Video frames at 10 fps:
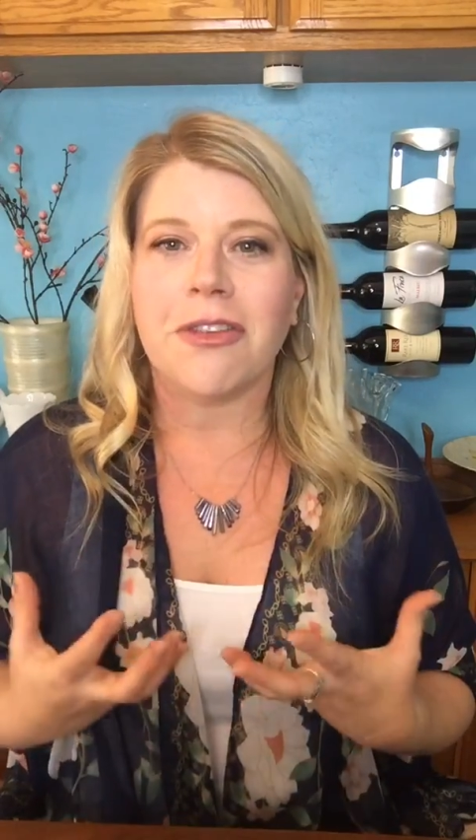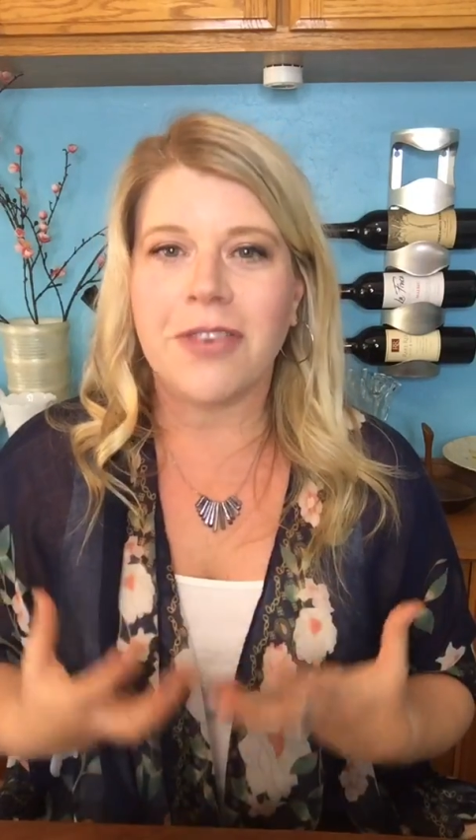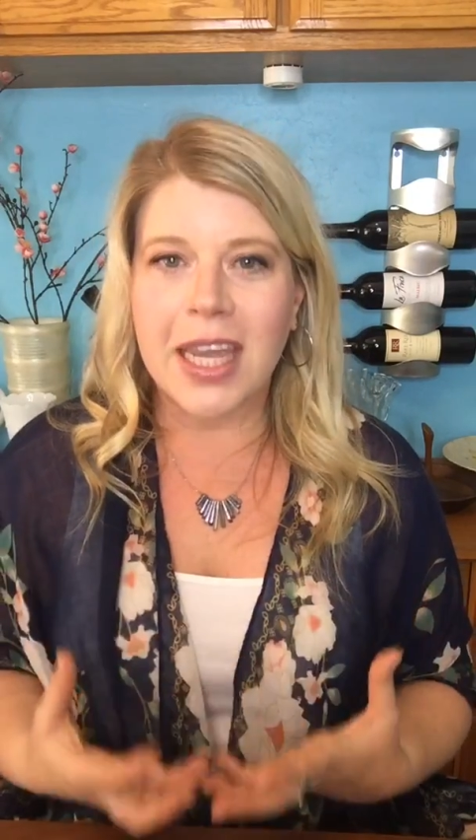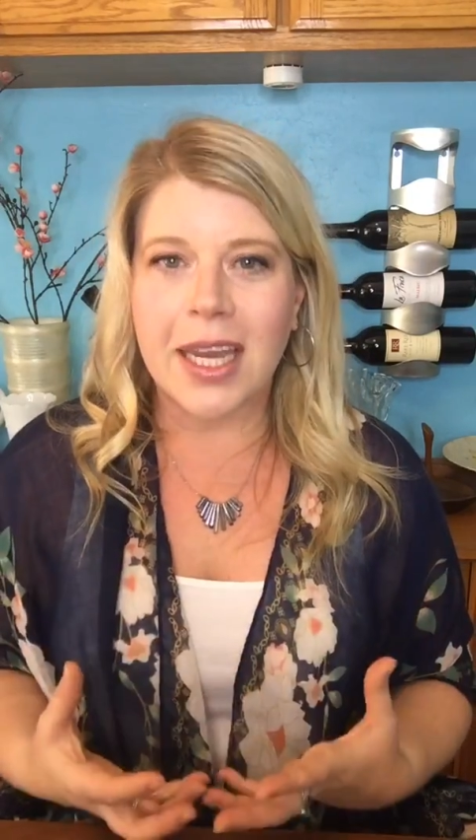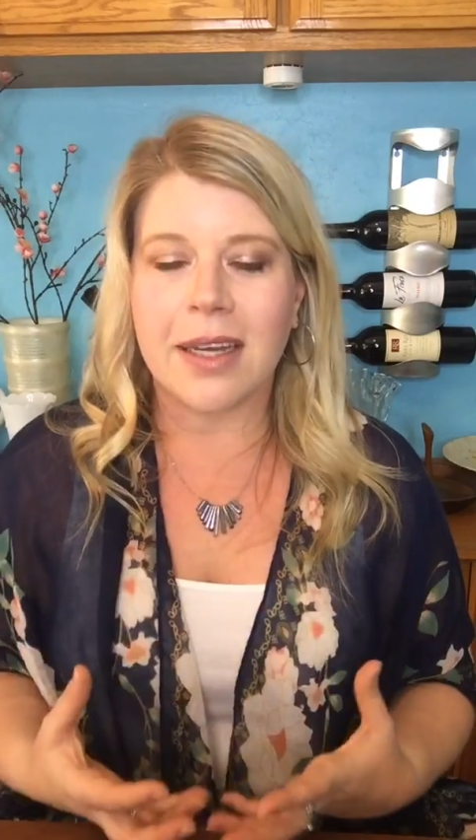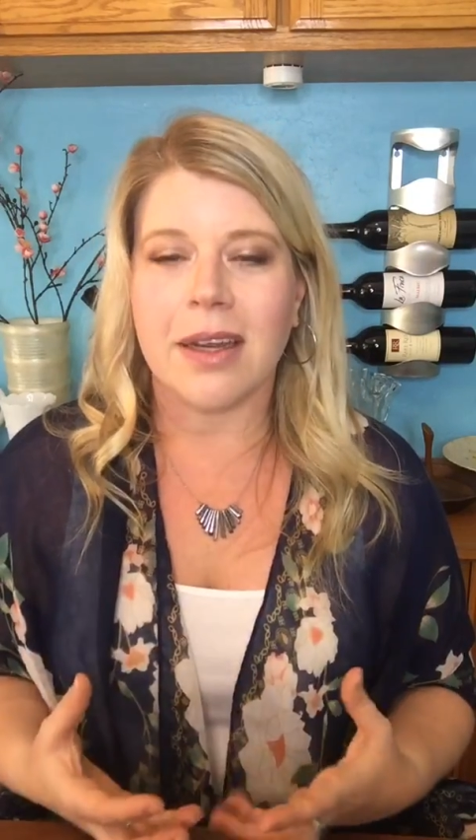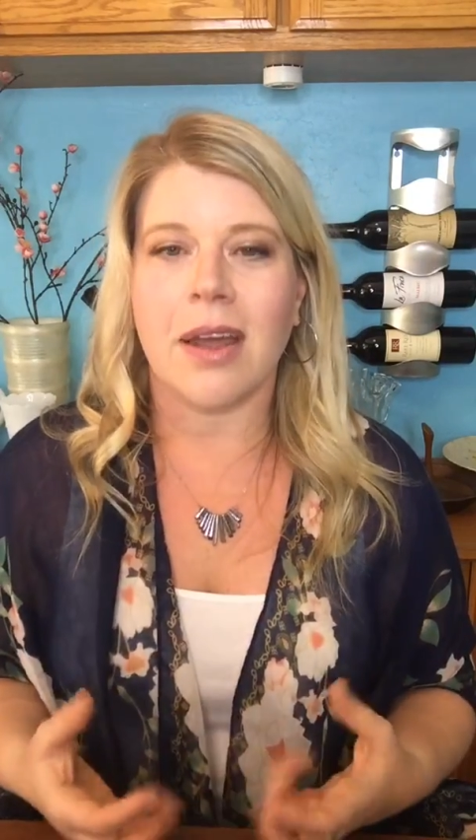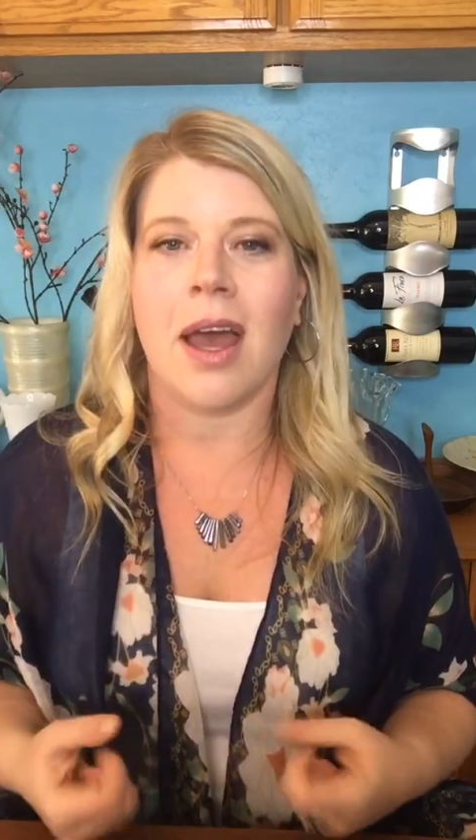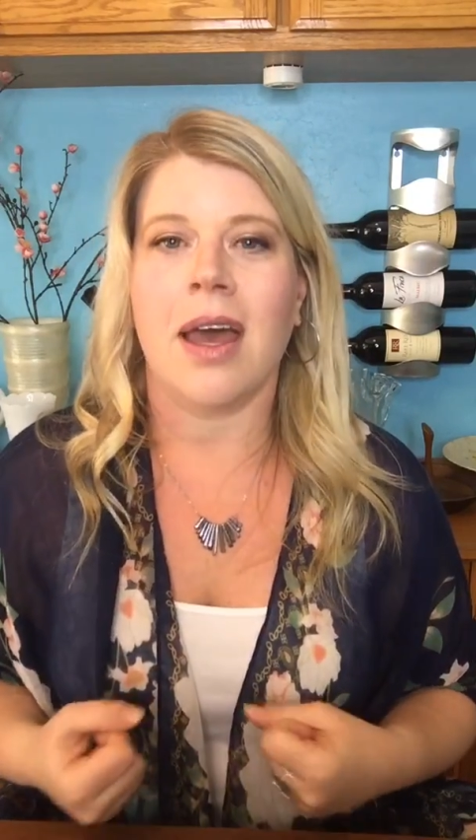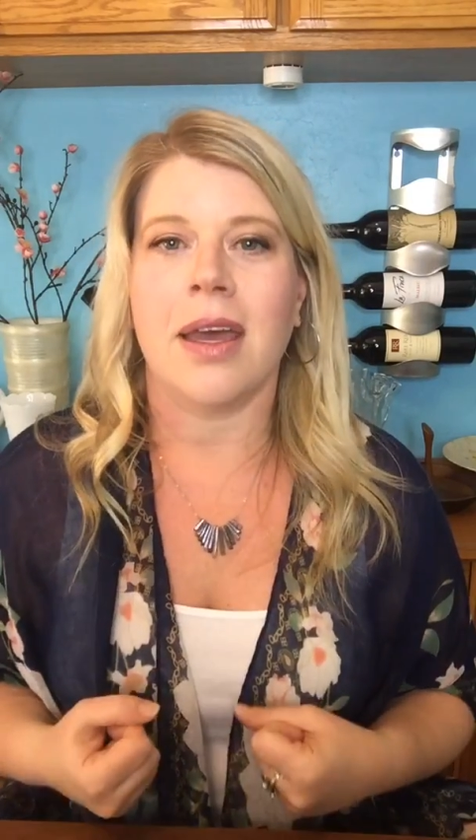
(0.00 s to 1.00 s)
feet,
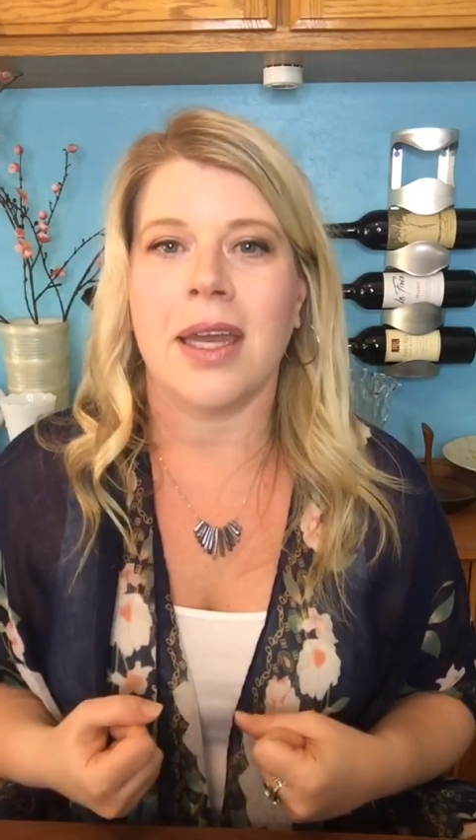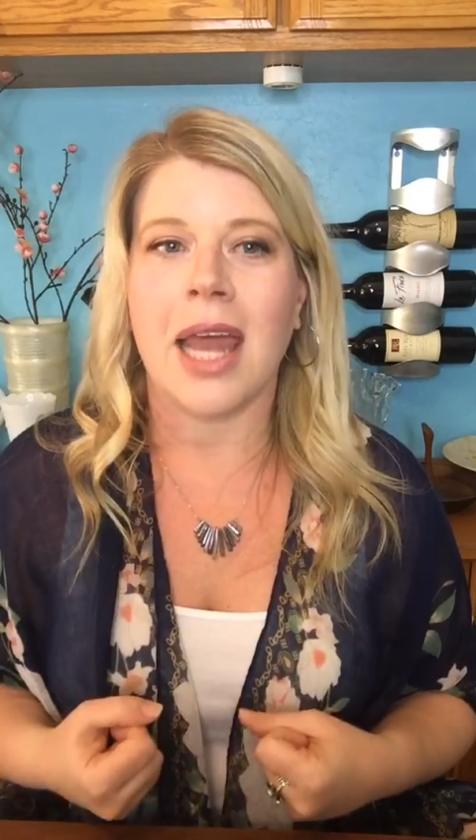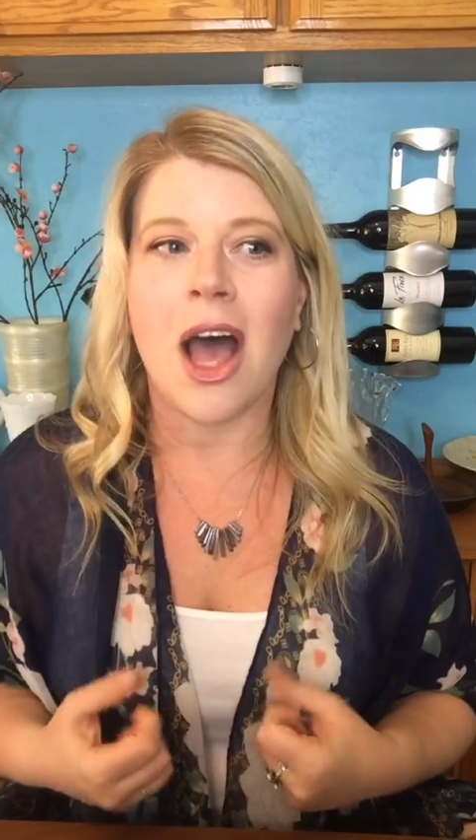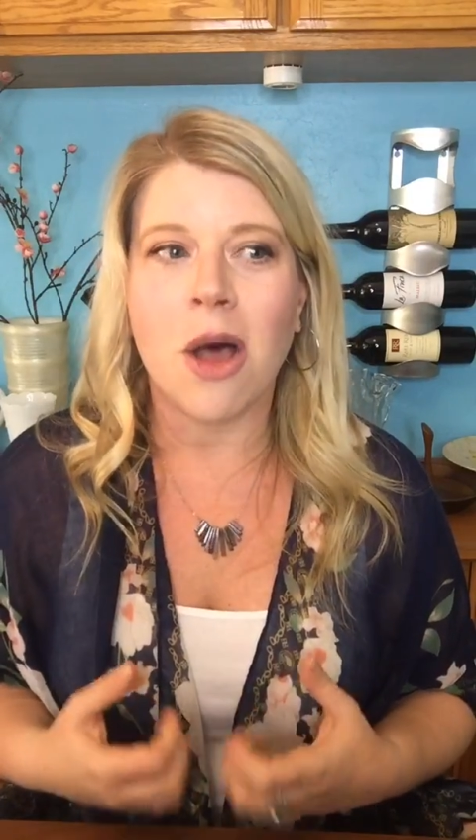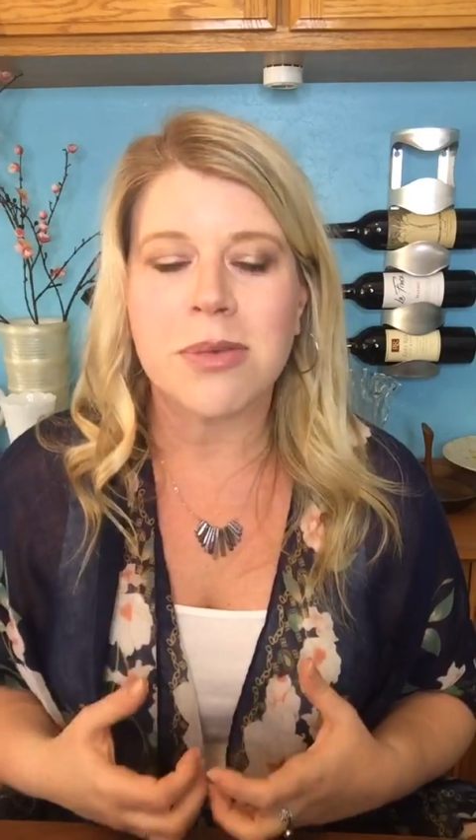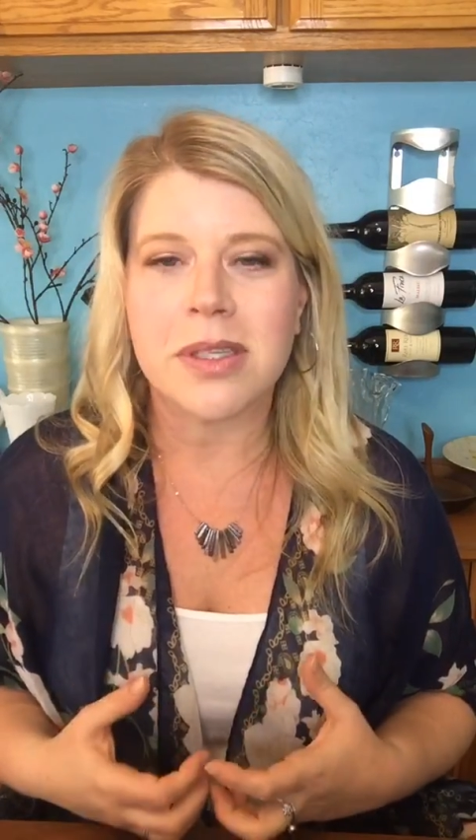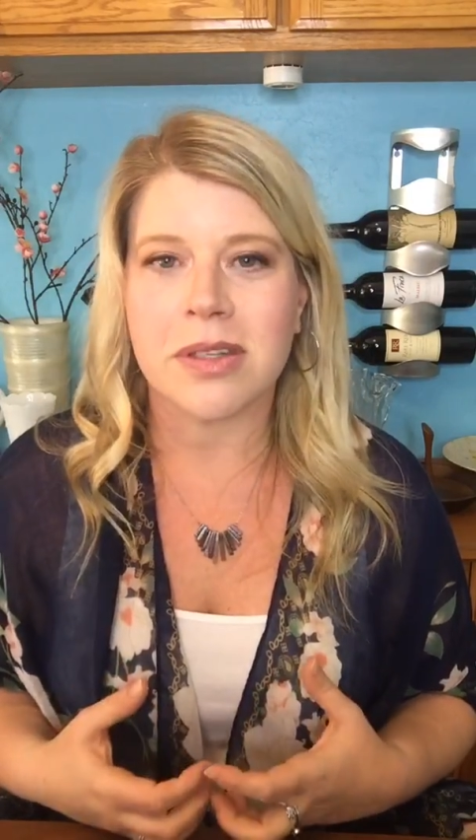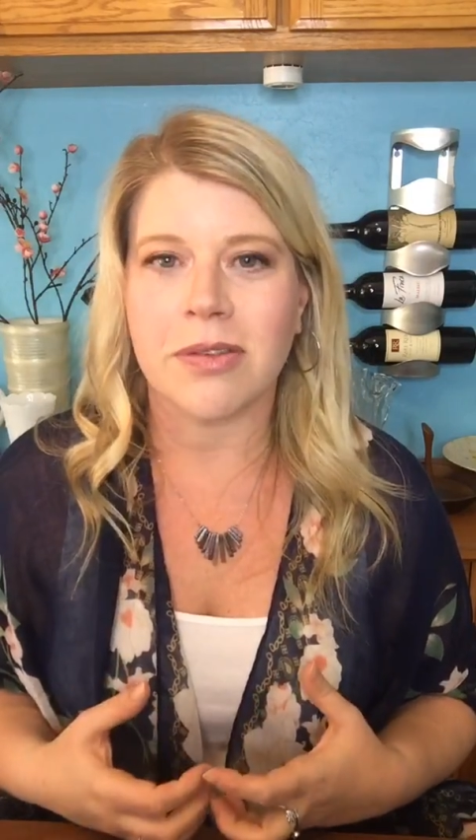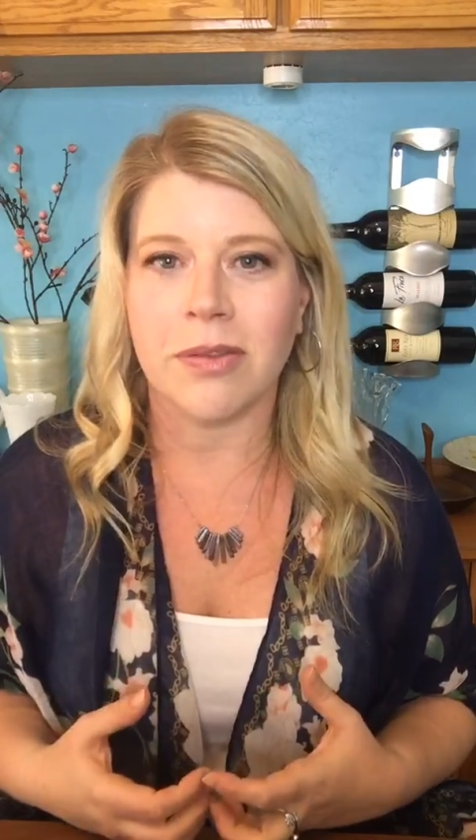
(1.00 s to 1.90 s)
it helps